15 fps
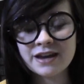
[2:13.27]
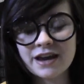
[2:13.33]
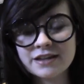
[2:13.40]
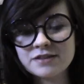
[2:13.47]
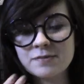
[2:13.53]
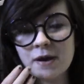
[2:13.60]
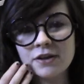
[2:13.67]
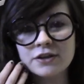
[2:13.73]

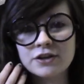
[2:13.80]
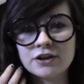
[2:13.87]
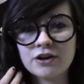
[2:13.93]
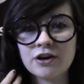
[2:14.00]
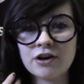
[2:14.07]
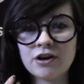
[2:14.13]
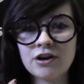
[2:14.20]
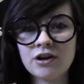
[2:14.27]
it's about a
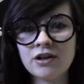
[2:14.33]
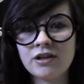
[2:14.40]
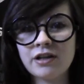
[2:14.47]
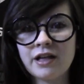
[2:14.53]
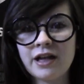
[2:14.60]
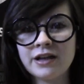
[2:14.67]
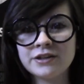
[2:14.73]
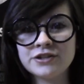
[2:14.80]
girl,
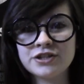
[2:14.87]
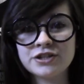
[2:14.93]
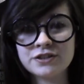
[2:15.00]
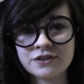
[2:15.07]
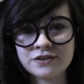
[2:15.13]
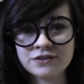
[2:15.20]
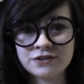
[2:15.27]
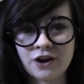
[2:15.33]
and she's
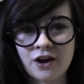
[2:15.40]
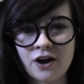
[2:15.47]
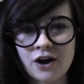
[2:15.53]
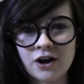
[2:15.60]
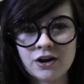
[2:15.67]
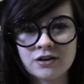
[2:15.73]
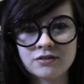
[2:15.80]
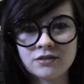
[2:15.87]
a
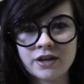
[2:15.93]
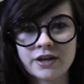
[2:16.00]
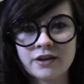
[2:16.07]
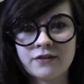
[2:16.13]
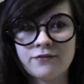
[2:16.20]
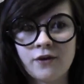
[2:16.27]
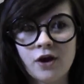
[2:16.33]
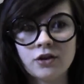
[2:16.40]
star, like
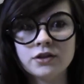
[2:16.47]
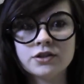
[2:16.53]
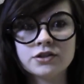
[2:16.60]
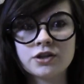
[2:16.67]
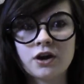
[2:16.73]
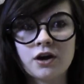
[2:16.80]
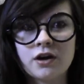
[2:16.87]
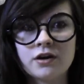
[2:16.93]
a fallen
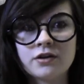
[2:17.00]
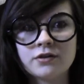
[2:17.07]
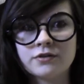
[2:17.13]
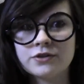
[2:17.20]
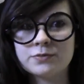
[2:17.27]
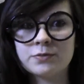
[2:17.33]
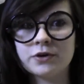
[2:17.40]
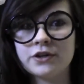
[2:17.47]
star
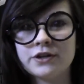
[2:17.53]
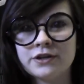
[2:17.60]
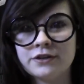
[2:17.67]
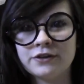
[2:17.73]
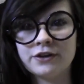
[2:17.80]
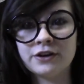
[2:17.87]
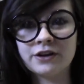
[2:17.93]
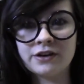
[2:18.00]
is put in
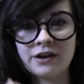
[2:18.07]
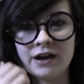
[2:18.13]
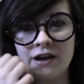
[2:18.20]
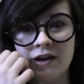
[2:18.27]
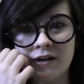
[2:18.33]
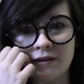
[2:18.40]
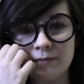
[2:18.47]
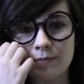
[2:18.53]
her,
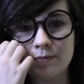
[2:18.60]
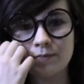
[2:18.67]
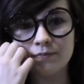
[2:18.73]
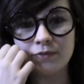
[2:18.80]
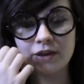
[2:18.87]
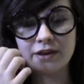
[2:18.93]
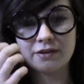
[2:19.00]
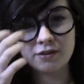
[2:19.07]
and
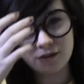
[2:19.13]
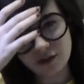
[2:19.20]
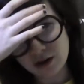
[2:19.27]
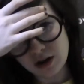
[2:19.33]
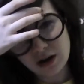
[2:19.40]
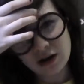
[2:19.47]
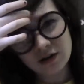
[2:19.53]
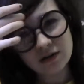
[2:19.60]
like
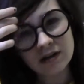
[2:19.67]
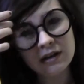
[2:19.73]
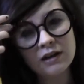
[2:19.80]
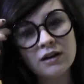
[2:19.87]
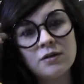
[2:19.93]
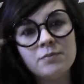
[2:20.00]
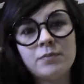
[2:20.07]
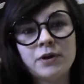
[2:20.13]

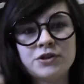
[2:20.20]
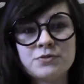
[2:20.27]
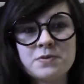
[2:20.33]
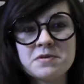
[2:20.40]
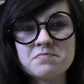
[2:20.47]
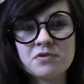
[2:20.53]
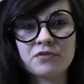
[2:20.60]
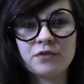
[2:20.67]
a bunch of
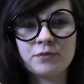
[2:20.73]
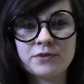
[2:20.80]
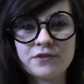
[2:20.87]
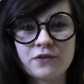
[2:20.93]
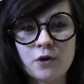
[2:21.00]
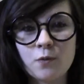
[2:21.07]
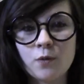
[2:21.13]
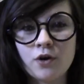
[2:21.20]
people from
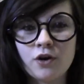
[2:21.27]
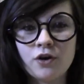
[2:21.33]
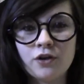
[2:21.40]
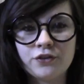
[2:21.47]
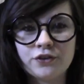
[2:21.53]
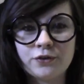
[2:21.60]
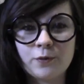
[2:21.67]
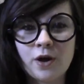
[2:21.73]
different
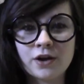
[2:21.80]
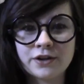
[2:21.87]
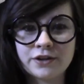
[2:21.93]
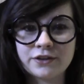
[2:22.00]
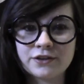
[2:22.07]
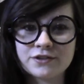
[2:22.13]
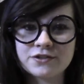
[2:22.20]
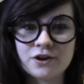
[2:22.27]
worlds are
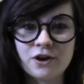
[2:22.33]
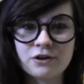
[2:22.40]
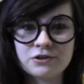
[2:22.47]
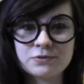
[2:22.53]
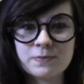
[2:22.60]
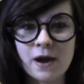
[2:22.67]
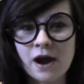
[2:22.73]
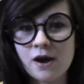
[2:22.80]
wanting the
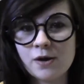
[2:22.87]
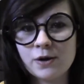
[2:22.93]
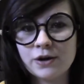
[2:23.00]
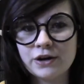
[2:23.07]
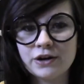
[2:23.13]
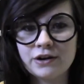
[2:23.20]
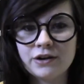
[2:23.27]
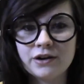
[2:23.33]
star's
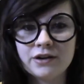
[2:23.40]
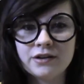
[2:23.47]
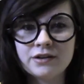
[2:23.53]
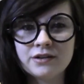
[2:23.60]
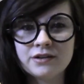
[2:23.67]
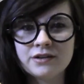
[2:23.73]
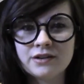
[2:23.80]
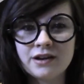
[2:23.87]
power,
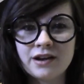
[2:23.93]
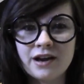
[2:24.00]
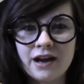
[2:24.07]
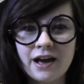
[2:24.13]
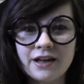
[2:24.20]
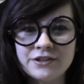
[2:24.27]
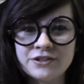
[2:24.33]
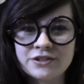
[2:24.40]

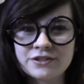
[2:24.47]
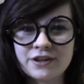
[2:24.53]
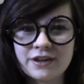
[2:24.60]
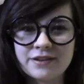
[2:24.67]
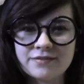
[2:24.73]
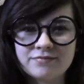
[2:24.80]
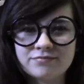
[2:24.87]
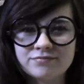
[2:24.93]
and she's
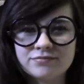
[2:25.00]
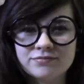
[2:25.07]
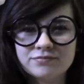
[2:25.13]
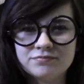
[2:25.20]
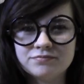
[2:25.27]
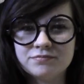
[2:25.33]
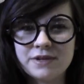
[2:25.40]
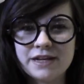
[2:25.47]
like
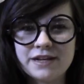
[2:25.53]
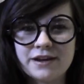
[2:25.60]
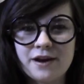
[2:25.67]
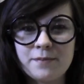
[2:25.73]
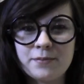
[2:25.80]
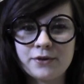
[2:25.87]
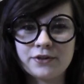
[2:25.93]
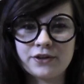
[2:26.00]
meeting
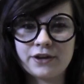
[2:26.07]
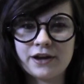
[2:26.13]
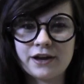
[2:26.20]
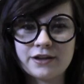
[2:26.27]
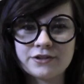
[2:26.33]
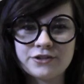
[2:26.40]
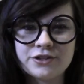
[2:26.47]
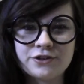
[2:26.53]
up with a
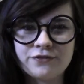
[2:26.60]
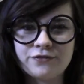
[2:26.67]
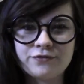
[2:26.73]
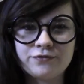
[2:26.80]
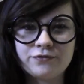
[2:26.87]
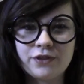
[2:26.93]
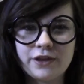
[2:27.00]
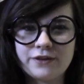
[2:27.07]
kid she
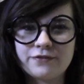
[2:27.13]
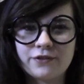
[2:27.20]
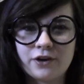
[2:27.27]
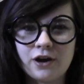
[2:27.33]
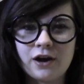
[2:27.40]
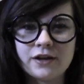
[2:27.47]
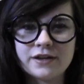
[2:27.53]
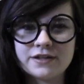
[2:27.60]
like
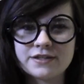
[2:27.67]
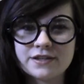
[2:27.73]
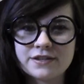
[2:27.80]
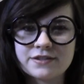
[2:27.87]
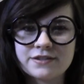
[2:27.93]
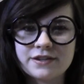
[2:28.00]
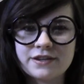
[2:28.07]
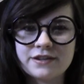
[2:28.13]
forgot
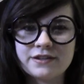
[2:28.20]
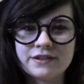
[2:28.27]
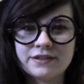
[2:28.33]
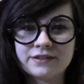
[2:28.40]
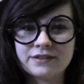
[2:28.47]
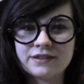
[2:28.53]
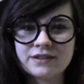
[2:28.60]
existed, and